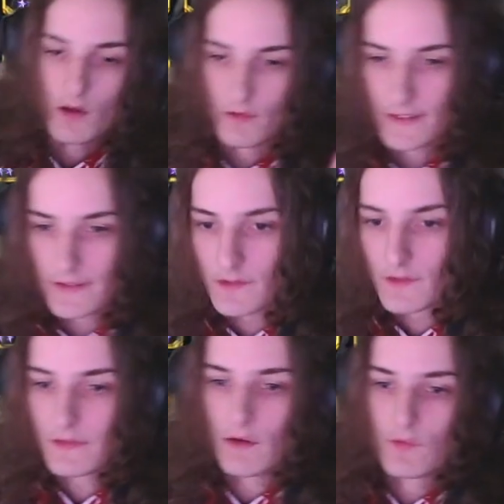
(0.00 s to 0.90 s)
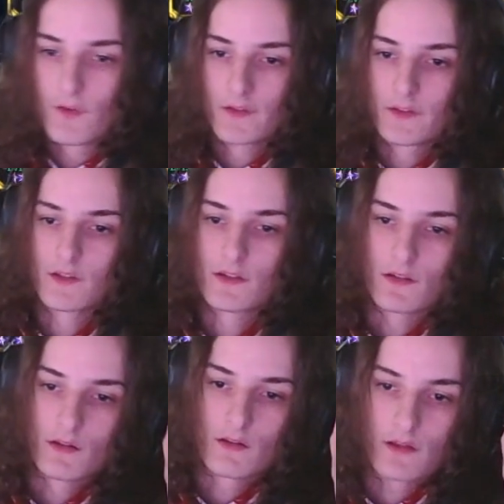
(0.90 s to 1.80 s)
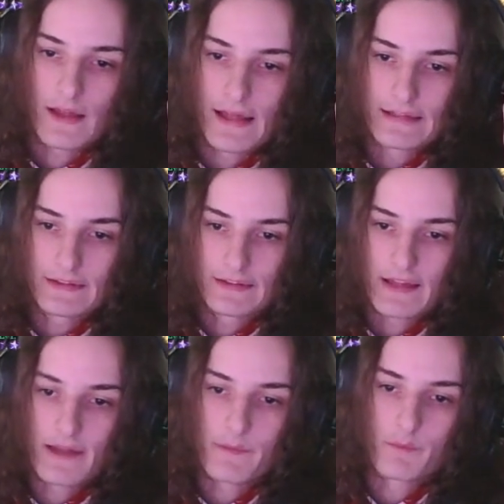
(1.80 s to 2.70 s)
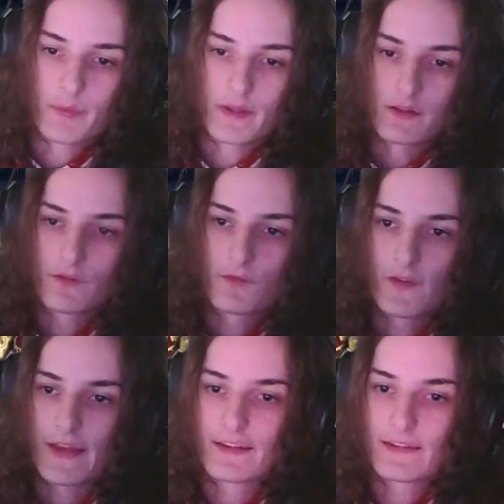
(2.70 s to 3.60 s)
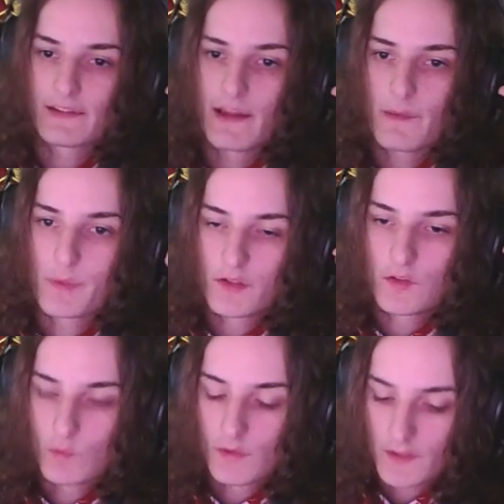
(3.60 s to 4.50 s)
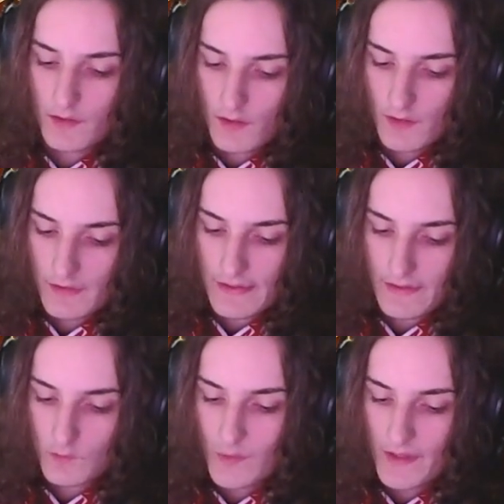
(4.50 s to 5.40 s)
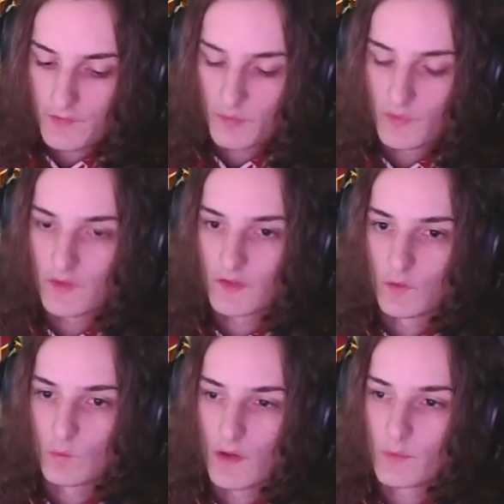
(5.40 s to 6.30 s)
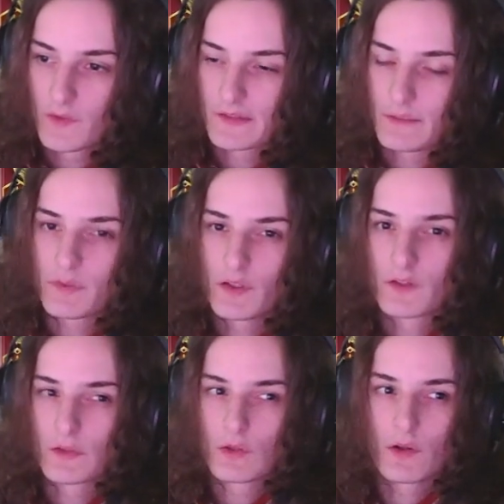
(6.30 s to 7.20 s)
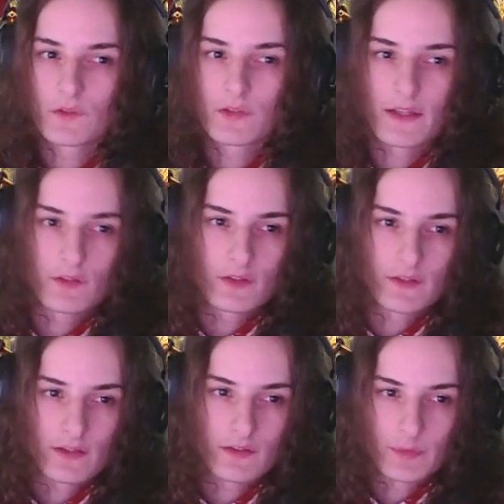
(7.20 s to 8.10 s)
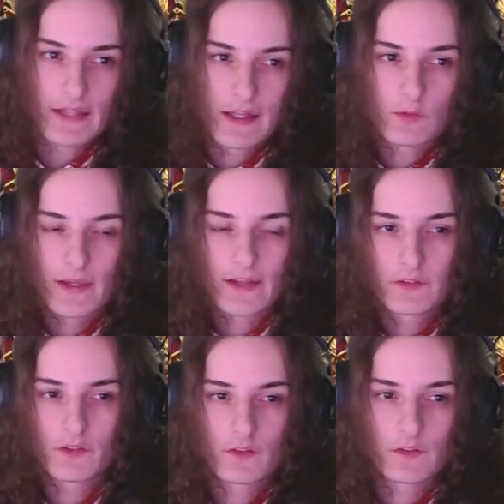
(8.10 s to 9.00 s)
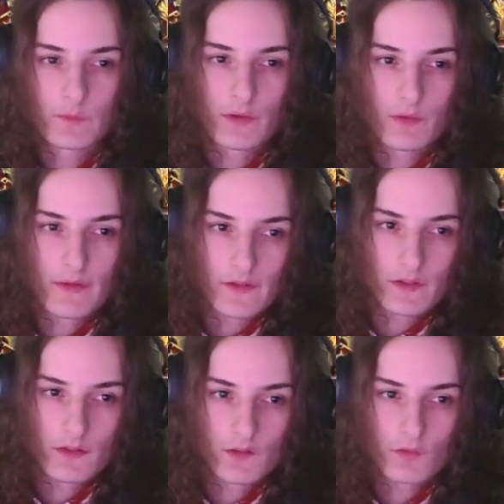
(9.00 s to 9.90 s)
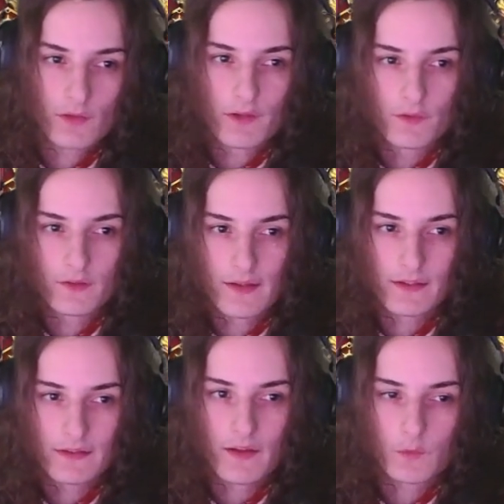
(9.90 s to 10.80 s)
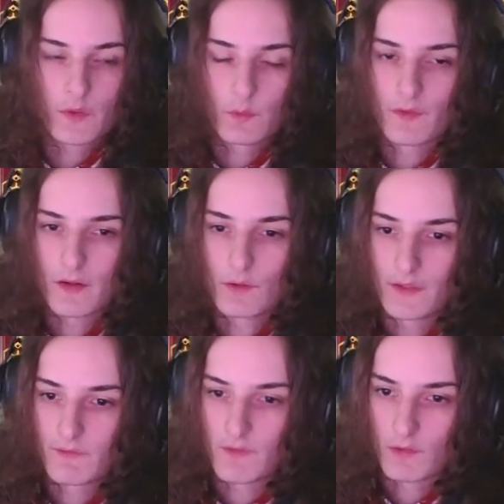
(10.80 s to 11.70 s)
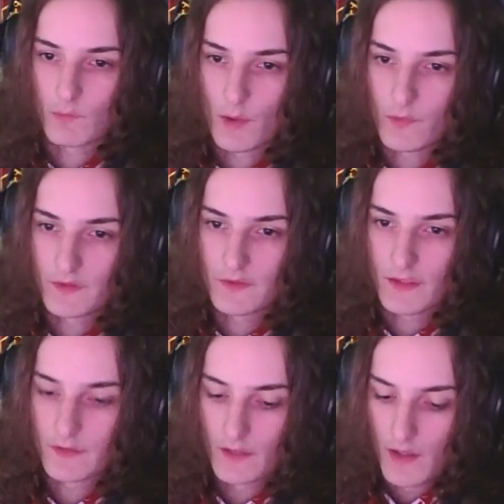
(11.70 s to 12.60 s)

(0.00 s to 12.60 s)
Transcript: Alright, now for the end game build. For the end game build, you wanna get away from using a whirlwind set because you're going to get your attack speed elsewhere. As you can see, we're running 310 attack speed without even a whirlwind set.